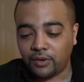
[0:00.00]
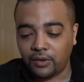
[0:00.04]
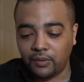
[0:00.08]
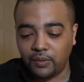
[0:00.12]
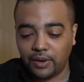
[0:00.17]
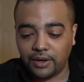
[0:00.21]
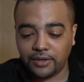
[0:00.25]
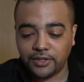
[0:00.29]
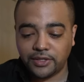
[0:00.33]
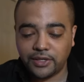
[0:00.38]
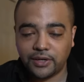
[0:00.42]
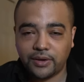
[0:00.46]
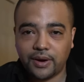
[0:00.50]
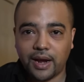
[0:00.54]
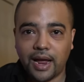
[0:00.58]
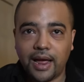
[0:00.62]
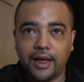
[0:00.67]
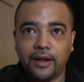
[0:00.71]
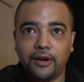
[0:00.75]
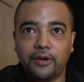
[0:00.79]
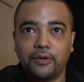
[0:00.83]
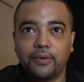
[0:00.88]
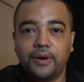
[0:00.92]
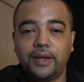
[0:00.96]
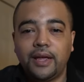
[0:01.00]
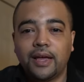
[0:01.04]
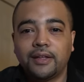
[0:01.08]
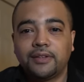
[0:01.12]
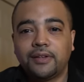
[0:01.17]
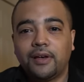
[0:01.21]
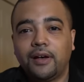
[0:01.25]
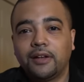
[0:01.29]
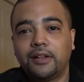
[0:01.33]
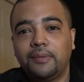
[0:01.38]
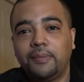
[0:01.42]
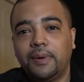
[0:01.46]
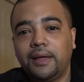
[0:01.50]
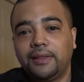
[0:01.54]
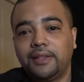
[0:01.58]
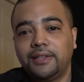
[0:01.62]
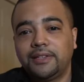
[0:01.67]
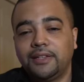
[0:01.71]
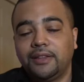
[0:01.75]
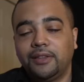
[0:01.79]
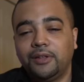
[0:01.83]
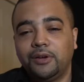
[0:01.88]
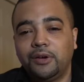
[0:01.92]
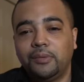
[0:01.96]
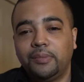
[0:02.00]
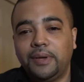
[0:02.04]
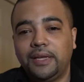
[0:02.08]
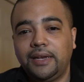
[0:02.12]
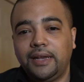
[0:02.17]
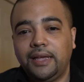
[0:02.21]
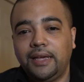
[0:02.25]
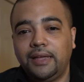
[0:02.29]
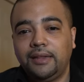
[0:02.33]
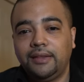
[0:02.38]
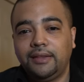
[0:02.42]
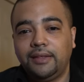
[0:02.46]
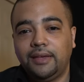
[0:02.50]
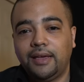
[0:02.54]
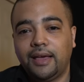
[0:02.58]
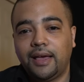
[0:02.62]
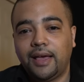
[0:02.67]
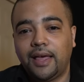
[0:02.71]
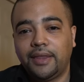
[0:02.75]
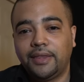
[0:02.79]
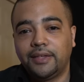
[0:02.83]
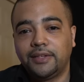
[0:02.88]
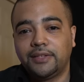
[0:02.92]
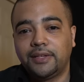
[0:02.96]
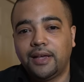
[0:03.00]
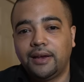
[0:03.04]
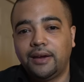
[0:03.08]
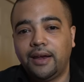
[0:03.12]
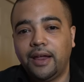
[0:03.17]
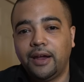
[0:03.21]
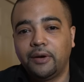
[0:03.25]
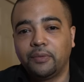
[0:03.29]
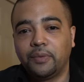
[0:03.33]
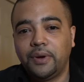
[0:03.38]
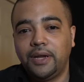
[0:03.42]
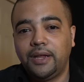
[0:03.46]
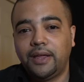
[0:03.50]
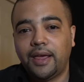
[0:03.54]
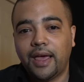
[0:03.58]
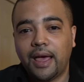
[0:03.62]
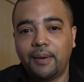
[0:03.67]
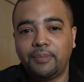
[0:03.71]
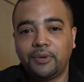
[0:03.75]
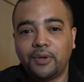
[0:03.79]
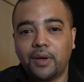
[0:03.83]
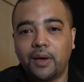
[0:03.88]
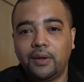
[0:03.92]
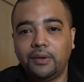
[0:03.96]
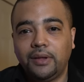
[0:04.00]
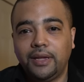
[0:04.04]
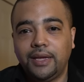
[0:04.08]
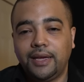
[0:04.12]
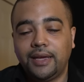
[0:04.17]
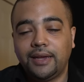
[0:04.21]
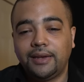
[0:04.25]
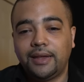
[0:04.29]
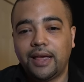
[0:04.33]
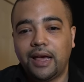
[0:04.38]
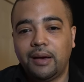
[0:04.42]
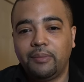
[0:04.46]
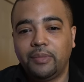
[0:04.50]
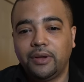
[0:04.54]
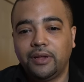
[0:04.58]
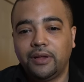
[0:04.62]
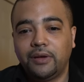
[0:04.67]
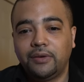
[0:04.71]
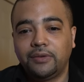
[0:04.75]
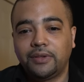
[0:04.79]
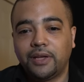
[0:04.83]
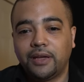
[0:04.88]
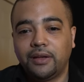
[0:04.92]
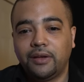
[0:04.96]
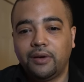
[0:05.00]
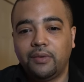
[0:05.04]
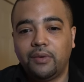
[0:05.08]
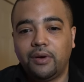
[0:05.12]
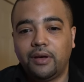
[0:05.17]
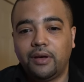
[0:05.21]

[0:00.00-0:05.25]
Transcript: Well, sir, I agree. I talked about this a little bit in the Sunday recap, so I'll link it down below because I go